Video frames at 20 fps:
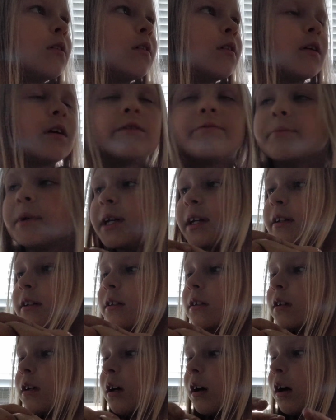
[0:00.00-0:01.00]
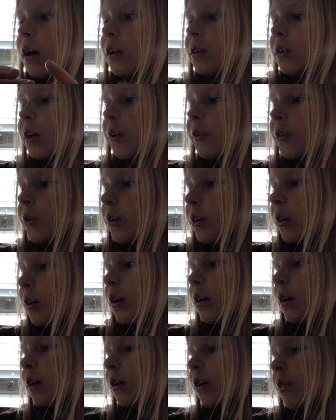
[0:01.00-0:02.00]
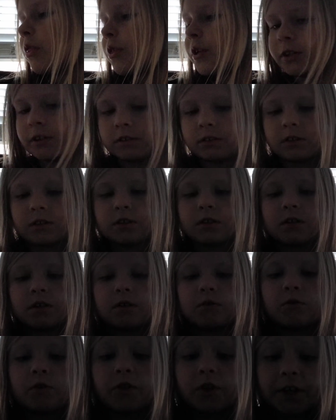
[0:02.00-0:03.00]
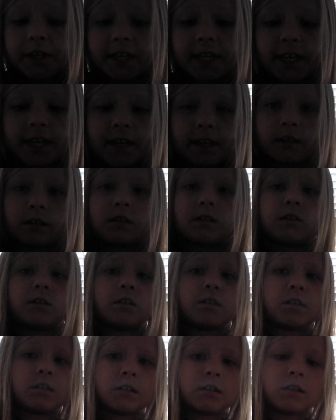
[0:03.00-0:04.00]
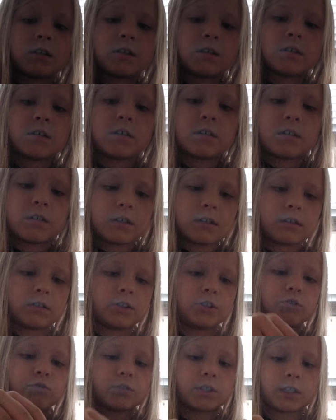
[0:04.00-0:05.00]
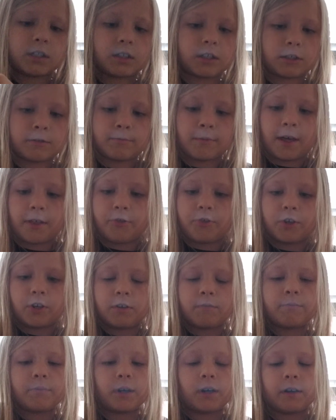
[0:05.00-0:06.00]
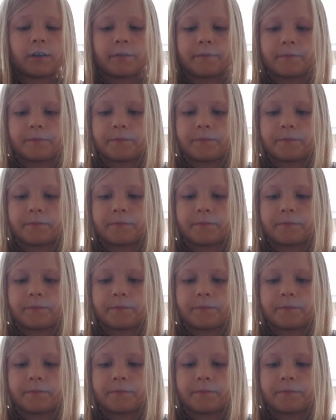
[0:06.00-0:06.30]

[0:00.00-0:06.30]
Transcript: I've made another thing with a kit using this method, but